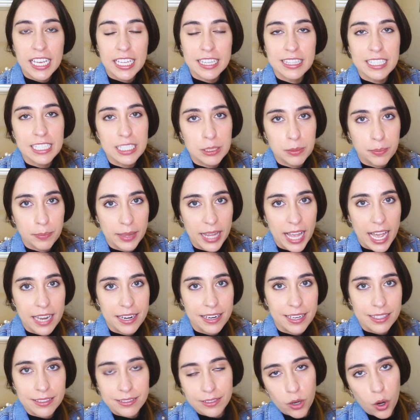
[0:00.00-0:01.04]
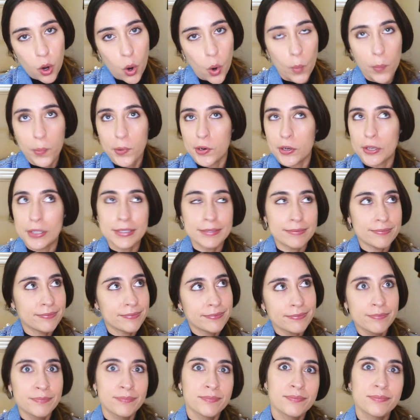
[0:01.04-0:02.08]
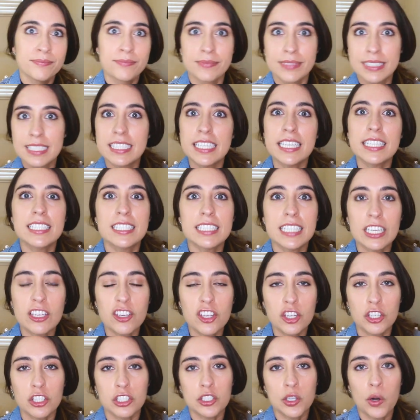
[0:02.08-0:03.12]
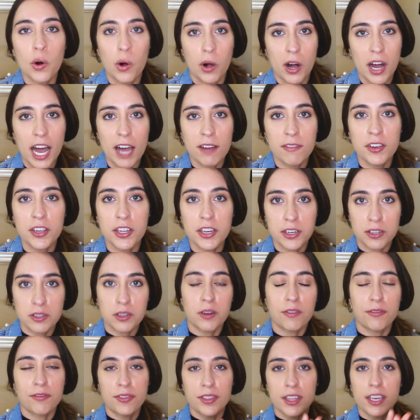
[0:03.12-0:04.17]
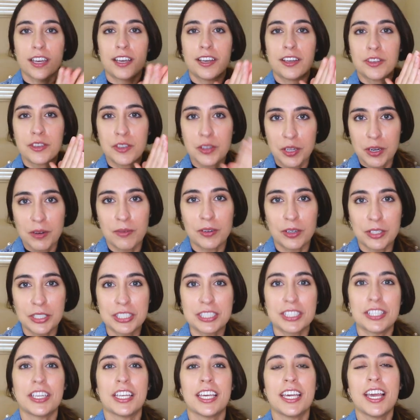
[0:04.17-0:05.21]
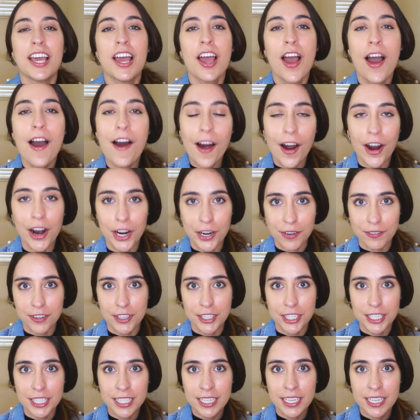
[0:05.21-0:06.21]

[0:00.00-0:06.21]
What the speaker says: in this planet over 16 years old have heard of the university, Harvard.